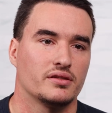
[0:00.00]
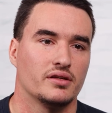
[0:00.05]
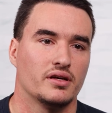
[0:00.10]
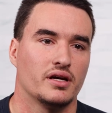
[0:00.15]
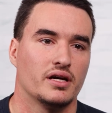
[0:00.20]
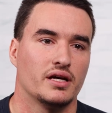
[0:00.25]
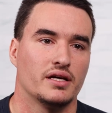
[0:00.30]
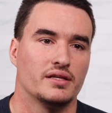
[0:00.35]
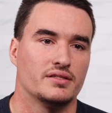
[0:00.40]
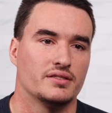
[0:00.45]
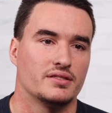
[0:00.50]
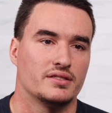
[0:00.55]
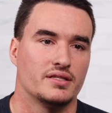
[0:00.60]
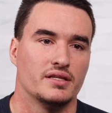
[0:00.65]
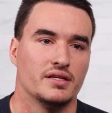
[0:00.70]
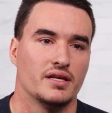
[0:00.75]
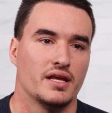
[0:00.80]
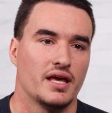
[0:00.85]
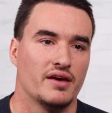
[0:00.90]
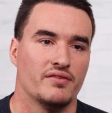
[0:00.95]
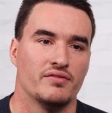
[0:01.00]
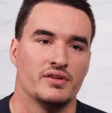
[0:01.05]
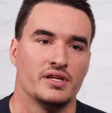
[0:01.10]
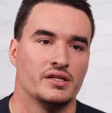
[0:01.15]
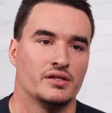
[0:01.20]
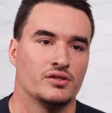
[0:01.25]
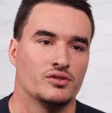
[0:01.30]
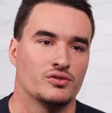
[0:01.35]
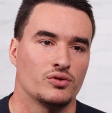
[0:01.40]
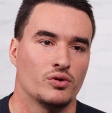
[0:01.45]
I just didn't have
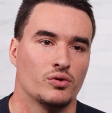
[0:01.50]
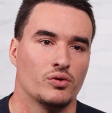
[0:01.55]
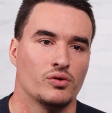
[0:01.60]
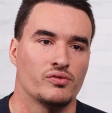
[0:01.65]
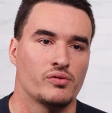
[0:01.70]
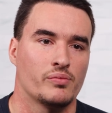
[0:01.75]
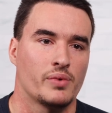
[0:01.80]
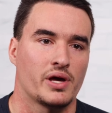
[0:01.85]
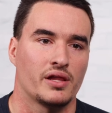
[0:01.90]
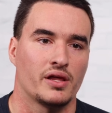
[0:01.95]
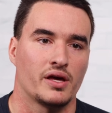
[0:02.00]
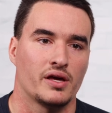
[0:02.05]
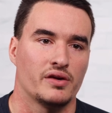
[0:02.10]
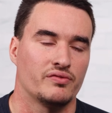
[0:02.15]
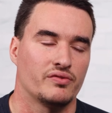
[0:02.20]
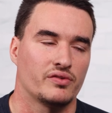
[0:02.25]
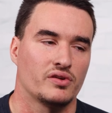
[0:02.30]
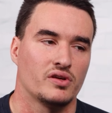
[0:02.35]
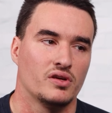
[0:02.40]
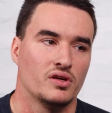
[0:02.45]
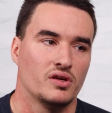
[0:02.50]
any control over my life.